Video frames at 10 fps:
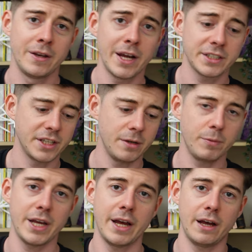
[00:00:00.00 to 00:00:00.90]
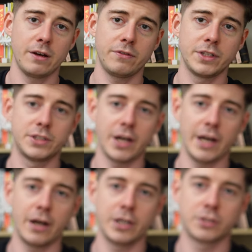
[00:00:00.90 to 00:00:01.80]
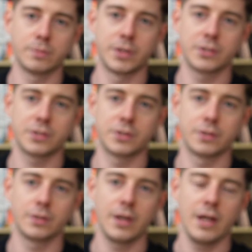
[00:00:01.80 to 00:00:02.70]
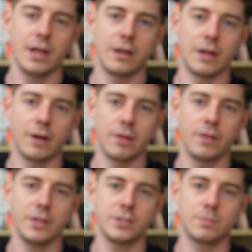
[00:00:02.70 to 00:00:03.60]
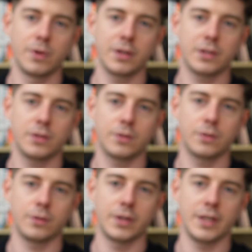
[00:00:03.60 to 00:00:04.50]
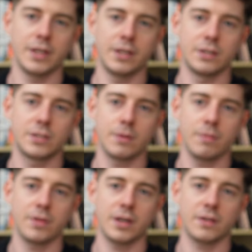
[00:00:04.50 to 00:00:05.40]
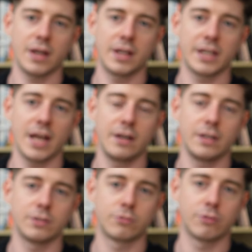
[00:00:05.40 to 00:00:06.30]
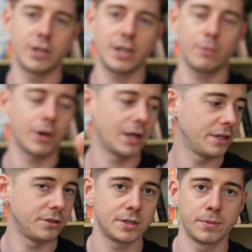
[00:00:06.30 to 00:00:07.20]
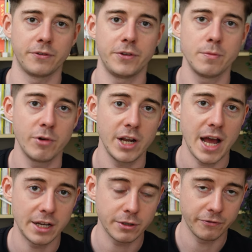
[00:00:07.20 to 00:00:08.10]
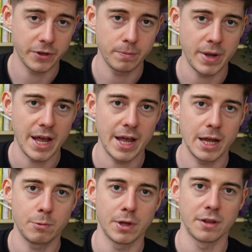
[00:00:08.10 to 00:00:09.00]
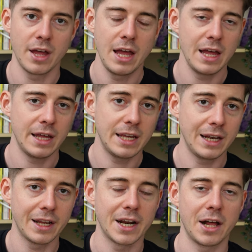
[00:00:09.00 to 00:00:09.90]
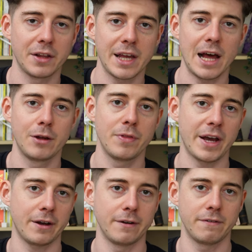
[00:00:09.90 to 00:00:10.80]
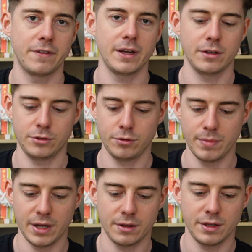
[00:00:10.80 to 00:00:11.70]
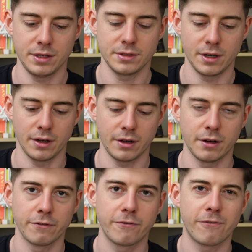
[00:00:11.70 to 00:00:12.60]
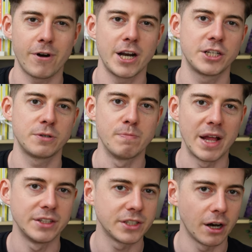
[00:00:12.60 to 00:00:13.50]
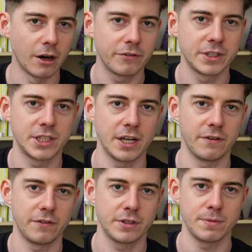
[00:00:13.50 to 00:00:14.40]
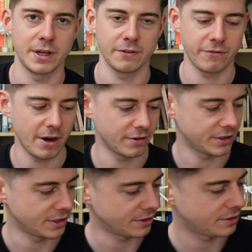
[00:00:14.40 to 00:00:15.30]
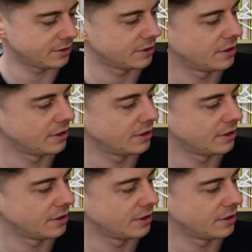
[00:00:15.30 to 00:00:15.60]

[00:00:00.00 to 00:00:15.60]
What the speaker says: Next then, we have dihydromercinol. Now, this molecule is something that, again, is really widely used in perfumery, and it's often paired with helianal, calone, that kind of thing, to make these kind of fresh men's aftershave smelling fragrances.